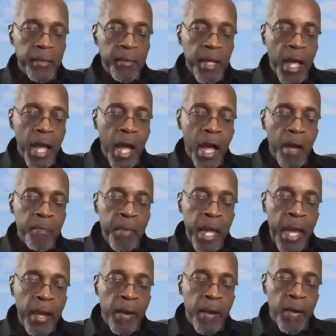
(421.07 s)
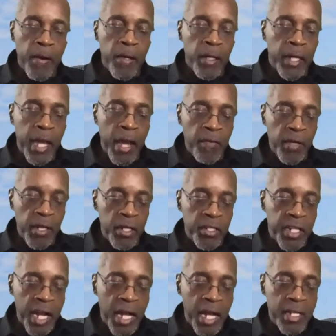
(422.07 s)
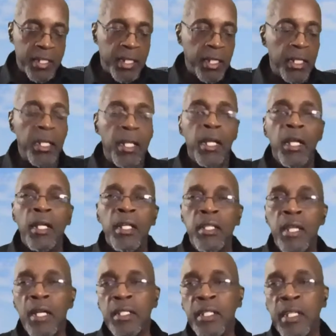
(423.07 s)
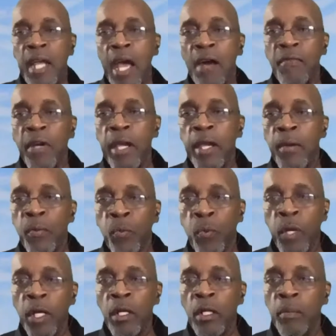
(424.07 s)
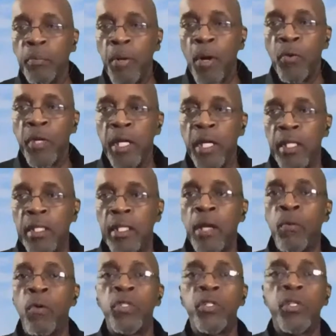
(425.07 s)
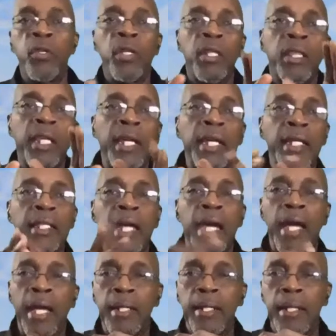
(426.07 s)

our mayor, Cavalier Johnson, doesn't have a real opponent. They want you to think that